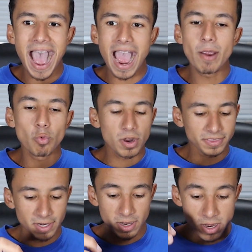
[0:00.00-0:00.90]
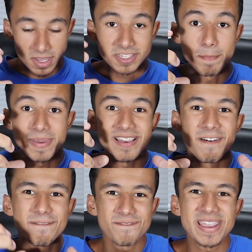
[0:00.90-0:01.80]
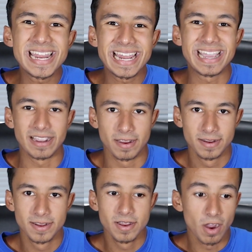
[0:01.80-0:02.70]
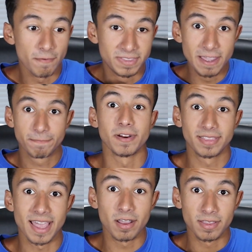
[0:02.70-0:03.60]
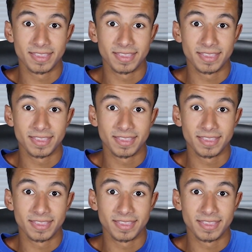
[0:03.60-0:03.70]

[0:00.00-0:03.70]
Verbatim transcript: I want there to be a feeling of different, uh,